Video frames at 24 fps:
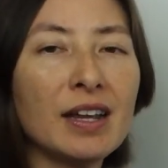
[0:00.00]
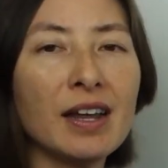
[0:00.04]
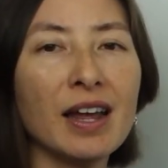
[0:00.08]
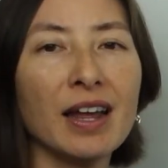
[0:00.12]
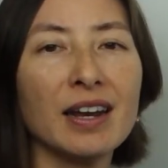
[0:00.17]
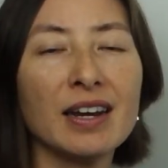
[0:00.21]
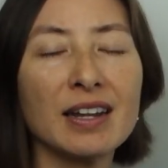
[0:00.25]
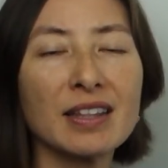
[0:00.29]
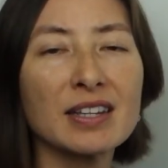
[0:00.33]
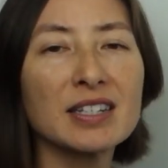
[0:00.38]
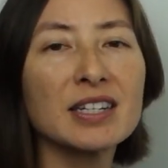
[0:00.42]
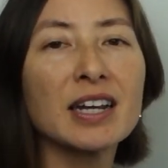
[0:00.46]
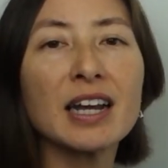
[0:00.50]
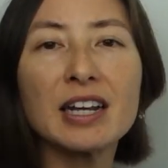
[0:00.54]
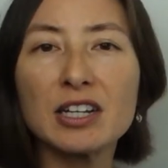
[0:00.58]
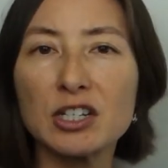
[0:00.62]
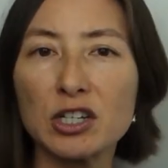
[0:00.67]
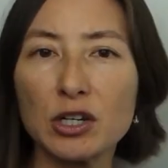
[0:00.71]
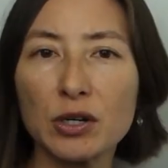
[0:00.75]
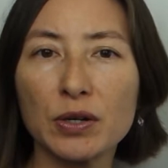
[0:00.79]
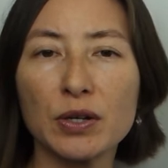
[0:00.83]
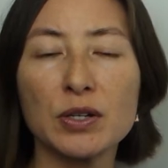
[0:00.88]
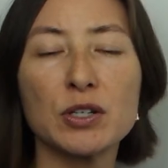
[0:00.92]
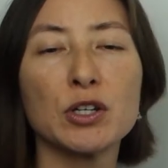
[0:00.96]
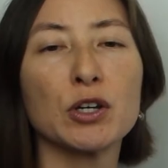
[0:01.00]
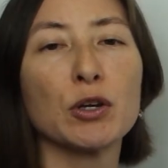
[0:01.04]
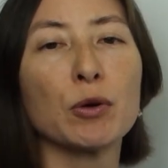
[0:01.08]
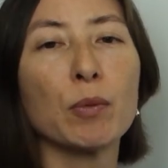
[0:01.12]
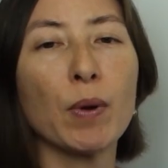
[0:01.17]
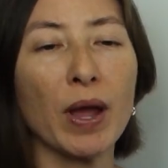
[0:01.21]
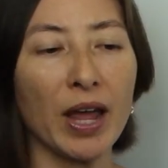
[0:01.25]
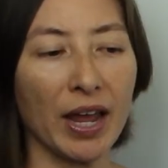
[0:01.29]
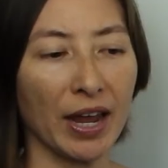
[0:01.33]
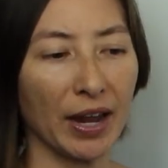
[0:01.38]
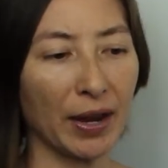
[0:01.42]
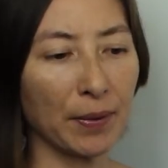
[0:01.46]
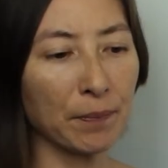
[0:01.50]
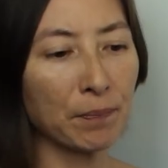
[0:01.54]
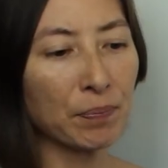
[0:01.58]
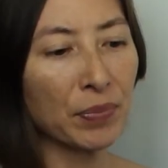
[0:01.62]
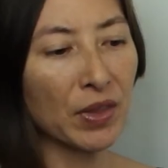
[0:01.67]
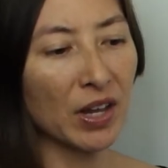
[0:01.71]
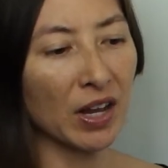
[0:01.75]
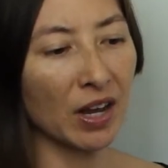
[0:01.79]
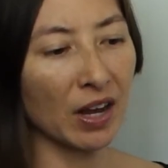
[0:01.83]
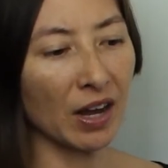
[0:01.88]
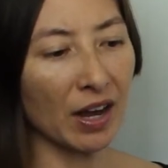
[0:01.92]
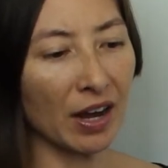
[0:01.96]
And in this case, you could do a
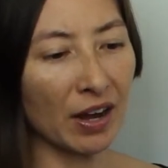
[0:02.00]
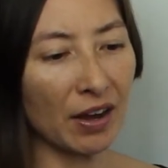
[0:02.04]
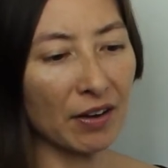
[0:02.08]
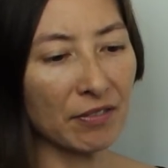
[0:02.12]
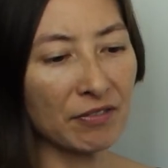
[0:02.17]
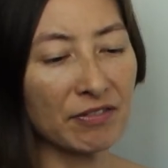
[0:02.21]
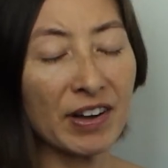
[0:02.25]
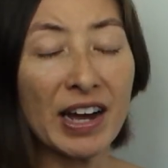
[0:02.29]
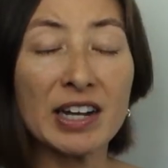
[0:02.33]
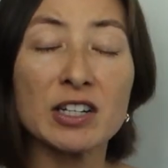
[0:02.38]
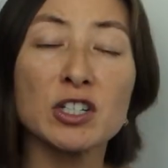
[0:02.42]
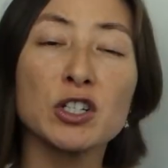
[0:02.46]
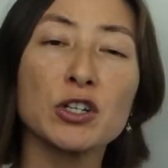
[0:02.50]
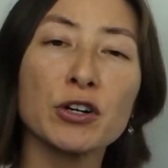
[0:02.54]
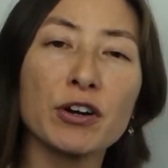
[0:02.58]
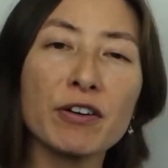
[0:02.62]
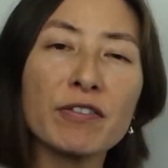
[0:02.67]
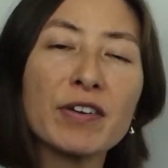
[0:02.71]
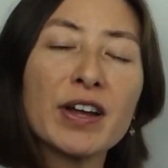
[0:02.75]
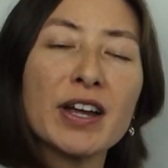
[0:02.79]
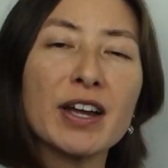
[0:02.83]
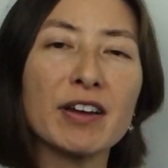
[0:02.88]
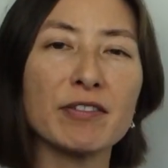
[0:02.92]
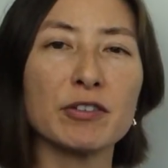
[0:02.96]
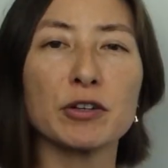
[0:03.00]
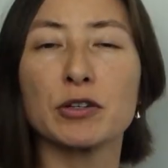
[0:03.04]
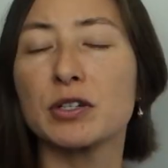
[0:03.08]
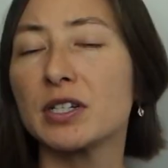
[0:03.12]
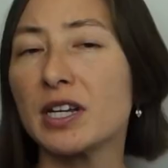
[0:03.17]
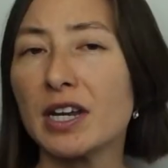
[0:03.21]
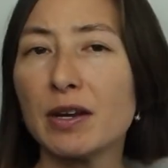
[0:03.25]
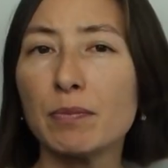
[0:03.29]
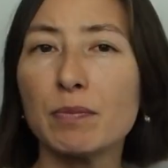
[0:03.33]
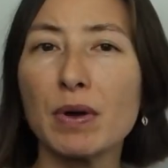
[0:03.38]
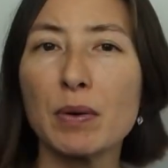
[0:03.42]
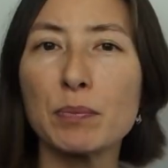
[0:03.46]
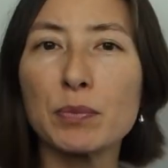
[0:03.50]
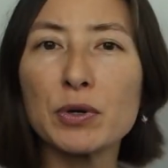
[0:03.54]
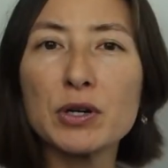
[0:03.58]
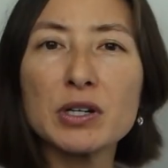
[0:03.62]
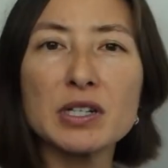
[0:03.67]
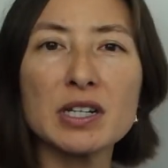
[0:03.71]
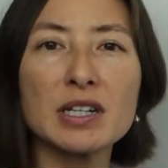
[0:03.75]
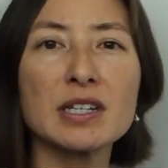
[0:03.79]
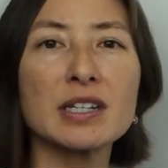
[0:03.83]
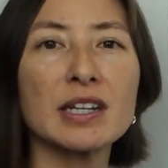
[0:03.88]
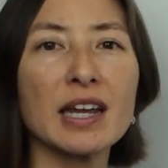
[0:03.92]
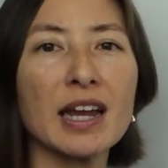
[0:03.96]
fast survey of your team
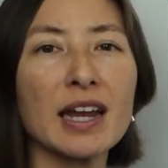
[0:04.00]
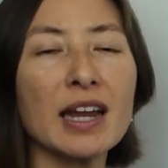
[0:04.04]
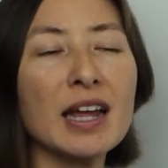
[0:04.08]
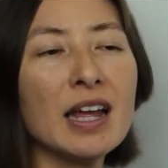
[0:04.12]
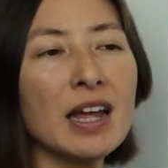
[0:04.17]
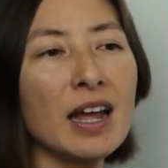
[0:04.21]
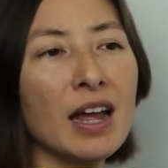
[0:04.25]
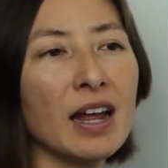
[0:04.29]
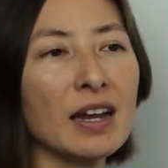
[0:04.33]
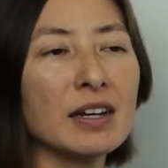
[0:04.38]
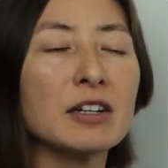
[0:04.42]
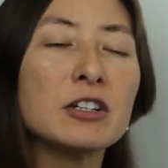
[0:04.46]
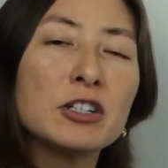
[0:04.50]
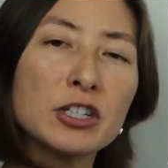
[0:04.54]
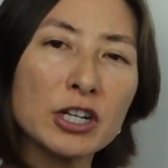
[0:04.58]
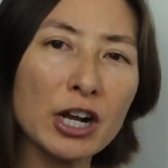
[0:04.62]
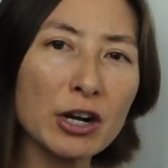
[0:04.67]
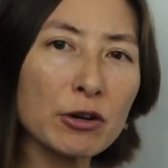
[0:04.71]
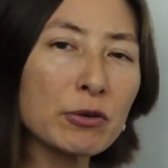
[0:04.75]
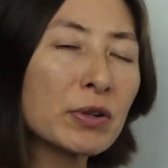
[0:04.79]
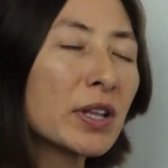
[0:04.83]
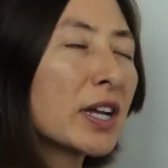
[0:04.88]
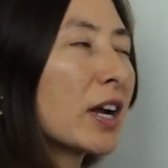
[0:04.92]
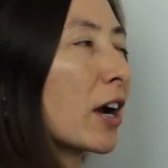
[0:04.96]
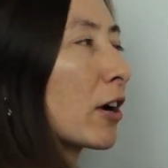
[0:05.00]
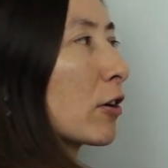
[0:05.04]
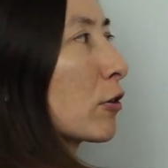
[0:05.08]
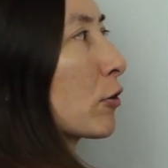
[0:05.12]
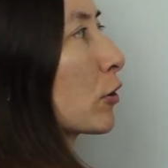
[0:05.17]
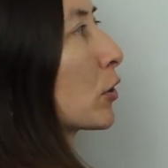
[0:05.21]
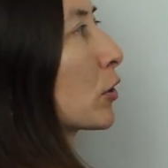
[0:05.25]
members and say, generally our